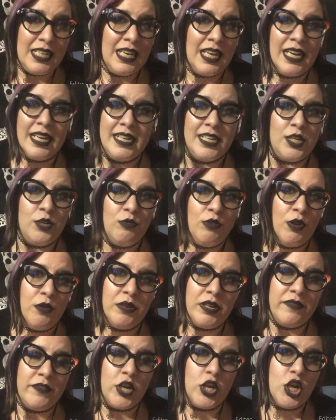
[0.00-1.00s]
Like, you
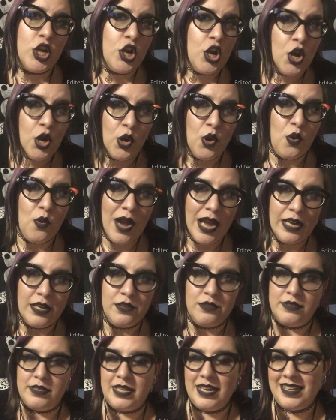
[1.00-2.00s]
don't even know I
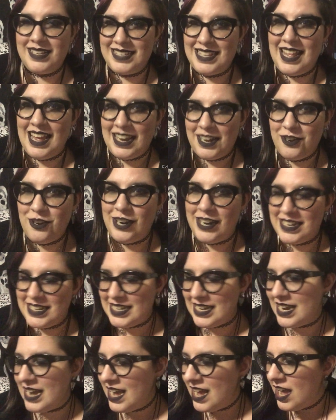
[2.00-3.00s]
lose things like
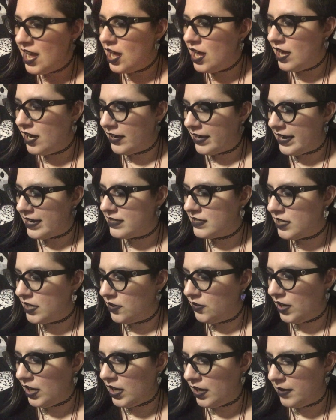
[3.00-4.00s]
crazy. Okay,
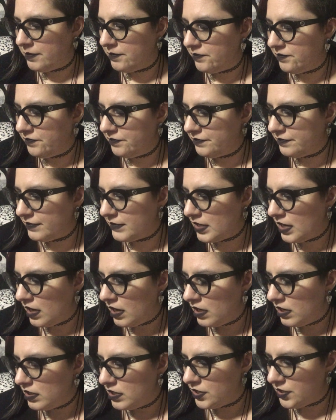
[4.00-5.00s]
so
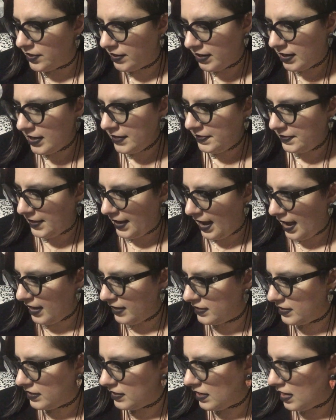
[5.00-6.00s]
I got
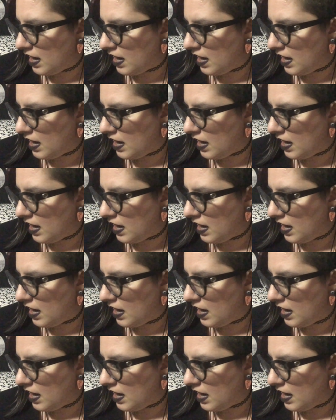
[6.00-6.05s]
that,